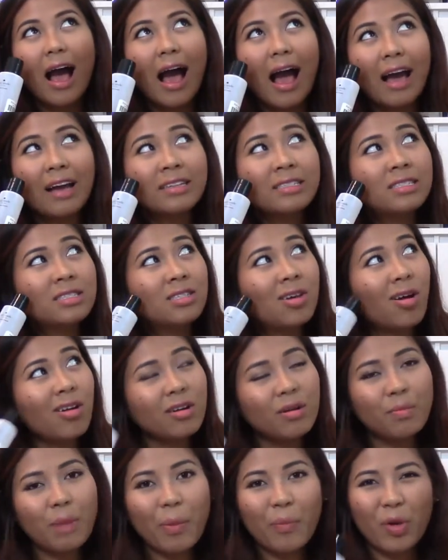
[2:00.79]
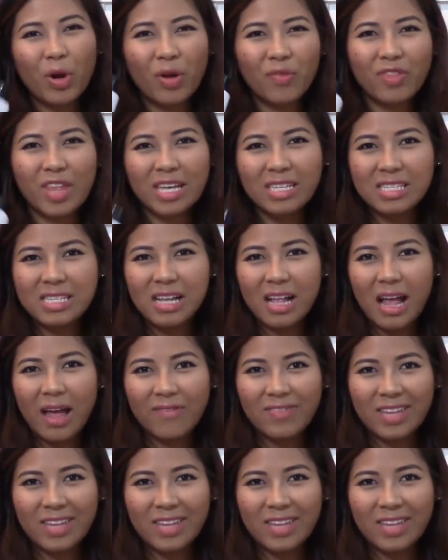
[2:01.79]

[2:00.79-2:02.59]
I don't remember if they still have